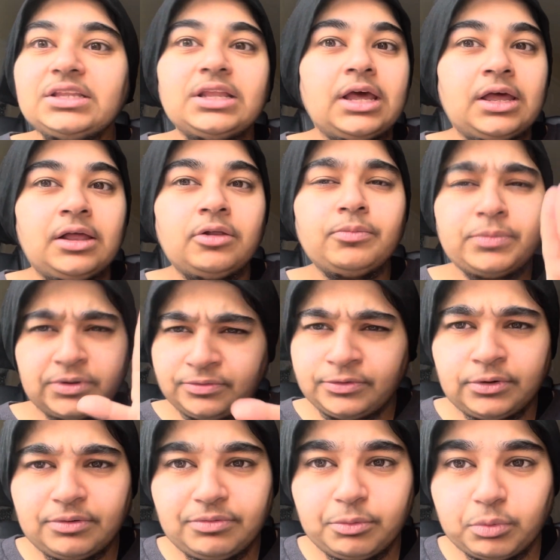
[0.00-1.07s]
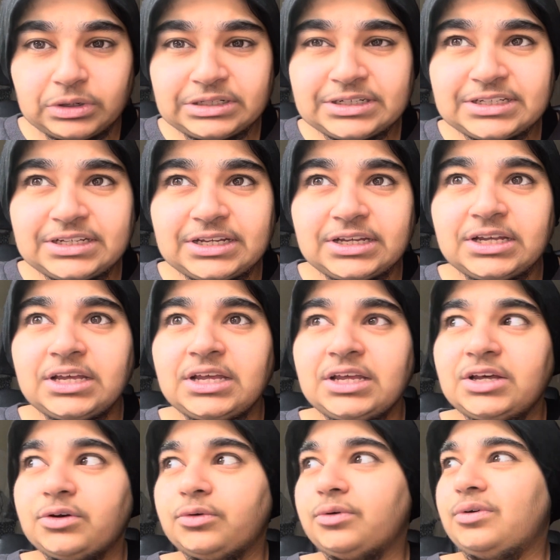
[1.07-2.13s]
that help if you ever want it
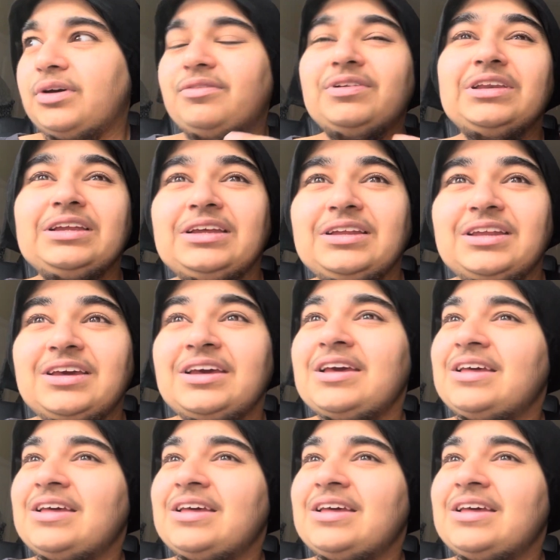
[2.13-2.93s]
or ever need it.